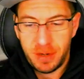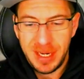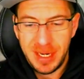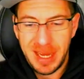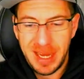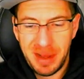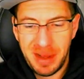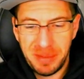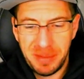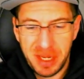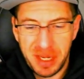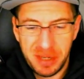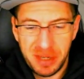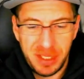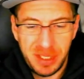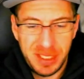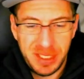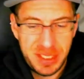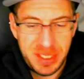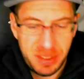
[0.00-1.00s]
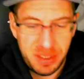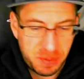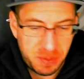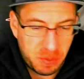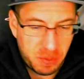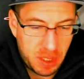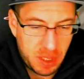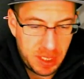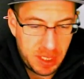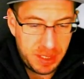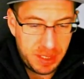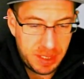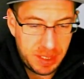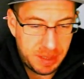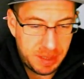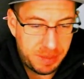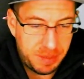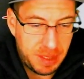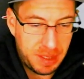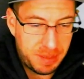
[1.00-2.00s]
now, I'm not really super worried
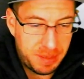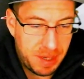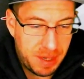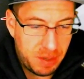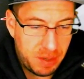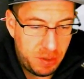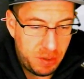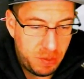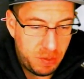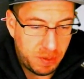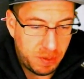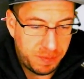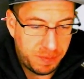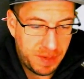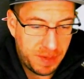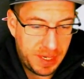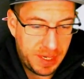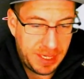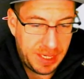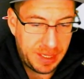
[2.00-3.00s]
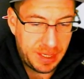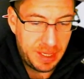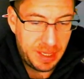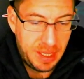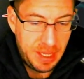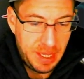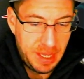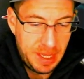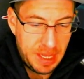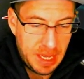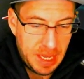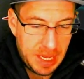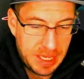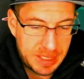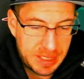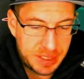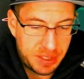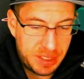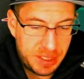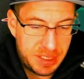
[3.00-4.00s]
about who we're fighting.
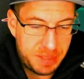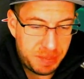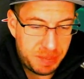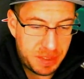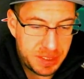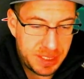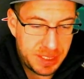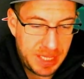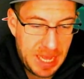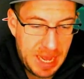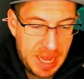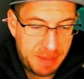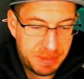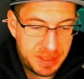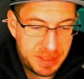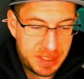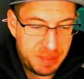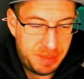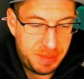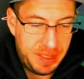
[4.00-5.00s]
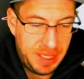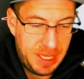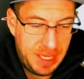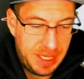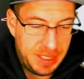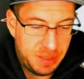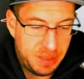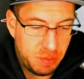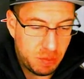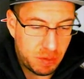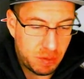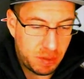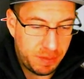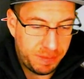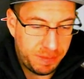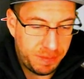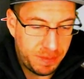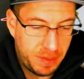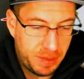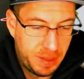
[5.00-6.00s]
So this person happens to be a
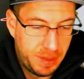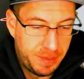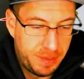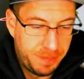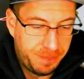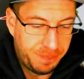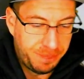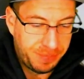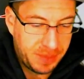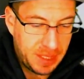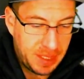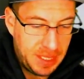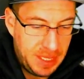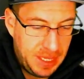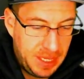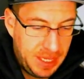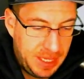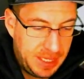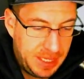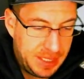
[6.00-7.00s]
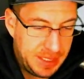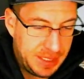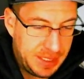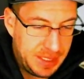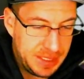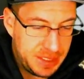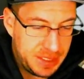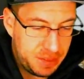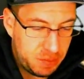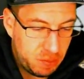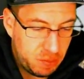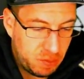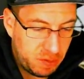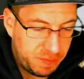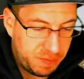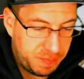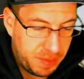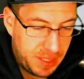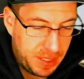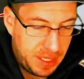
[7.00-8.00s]
dwarf. And this
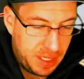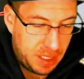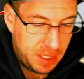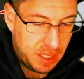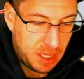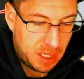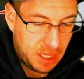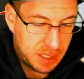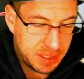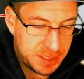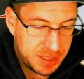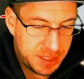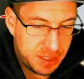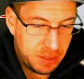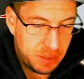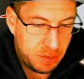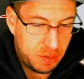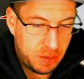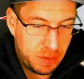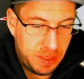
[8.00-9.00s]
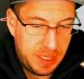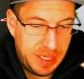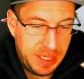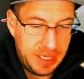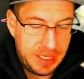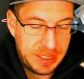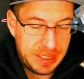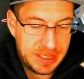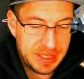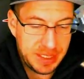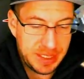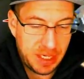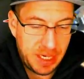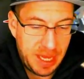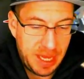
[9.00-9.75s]
dwarf player also does not